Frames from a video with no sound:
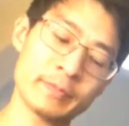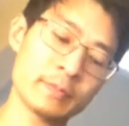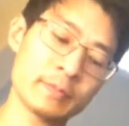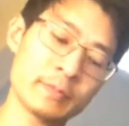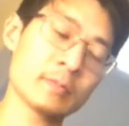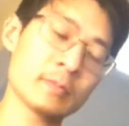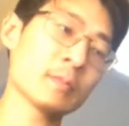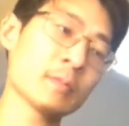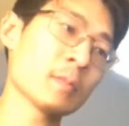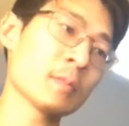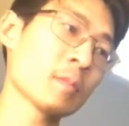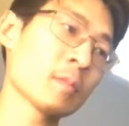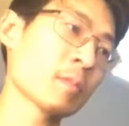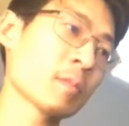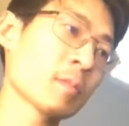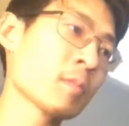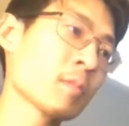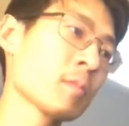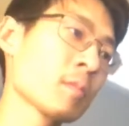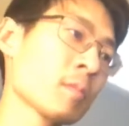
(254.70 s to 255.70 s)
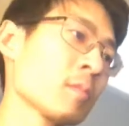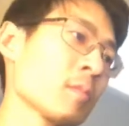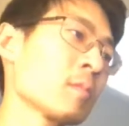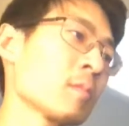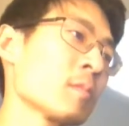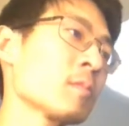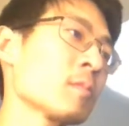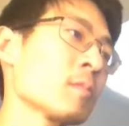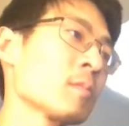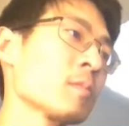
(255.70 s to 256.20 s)

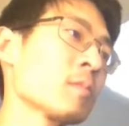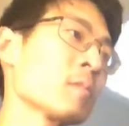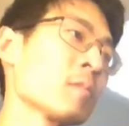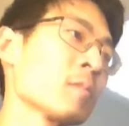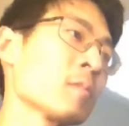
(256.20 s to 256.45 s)
Nobody speaks.